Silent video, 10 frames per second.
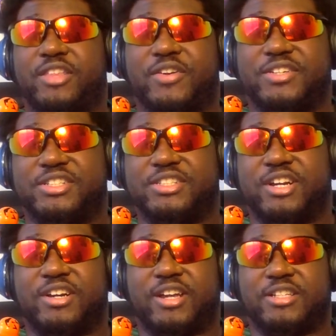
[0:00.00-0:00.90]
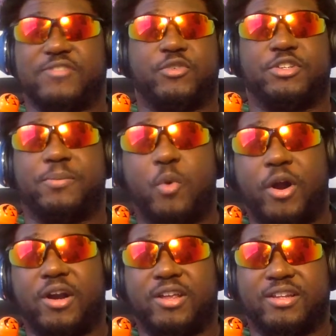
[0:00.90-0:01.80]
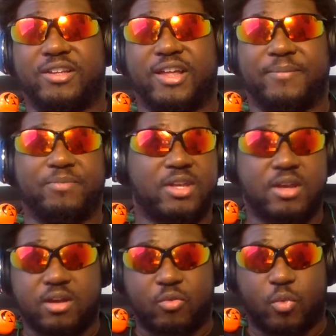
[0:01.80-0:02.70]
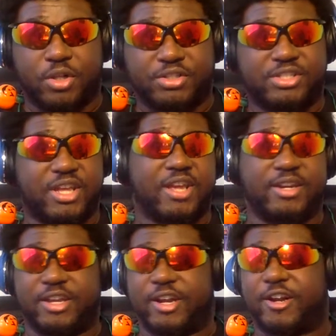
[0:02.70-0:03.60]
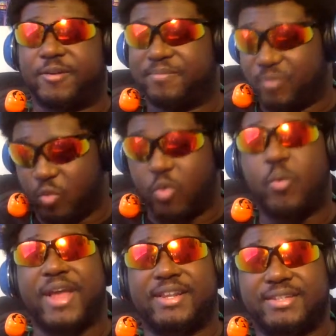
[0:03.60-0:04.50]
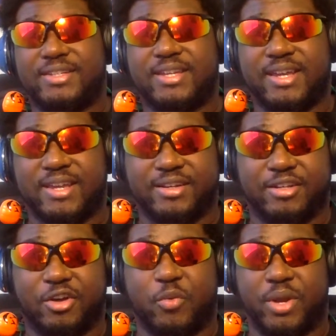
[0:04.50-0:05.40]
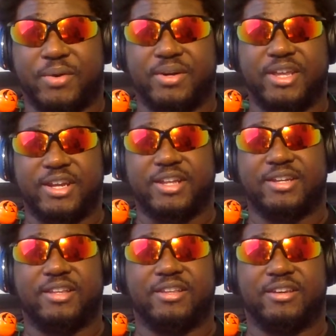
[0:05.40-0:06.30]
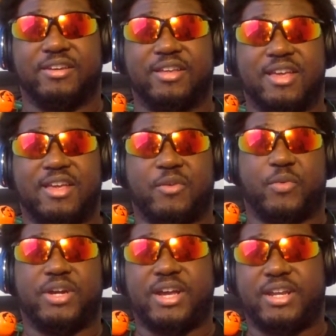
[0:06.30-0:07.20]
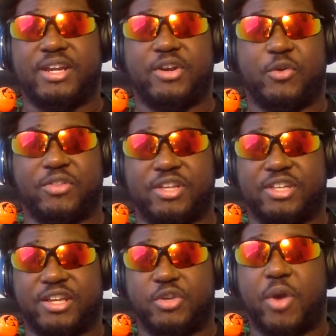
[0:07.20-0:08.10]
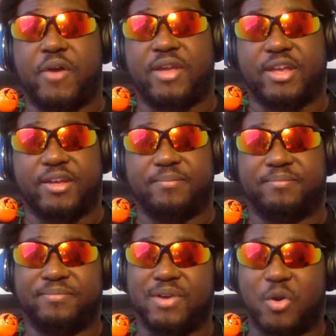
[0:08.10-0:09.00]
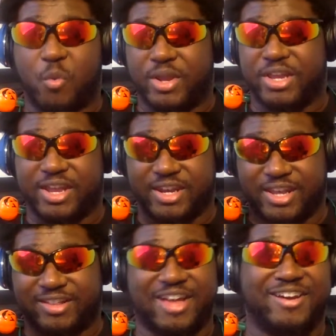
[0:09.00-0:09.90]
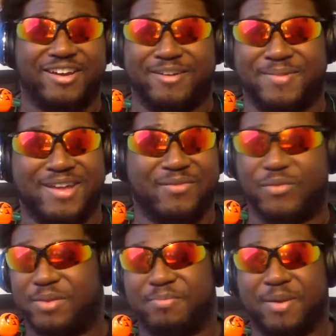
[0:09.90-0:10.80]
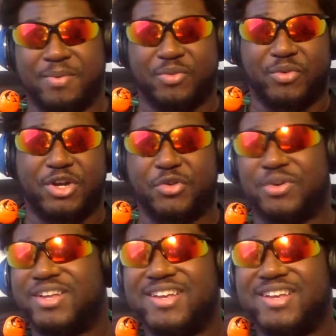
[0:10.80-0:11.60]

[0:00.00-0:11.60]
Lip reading: They were just there like just for support, and they're like, we'll stand here, we'll wait until we are needed. And then if we're not needed or things get too out of hand, we getting the hell out of here, man. We pumping the road.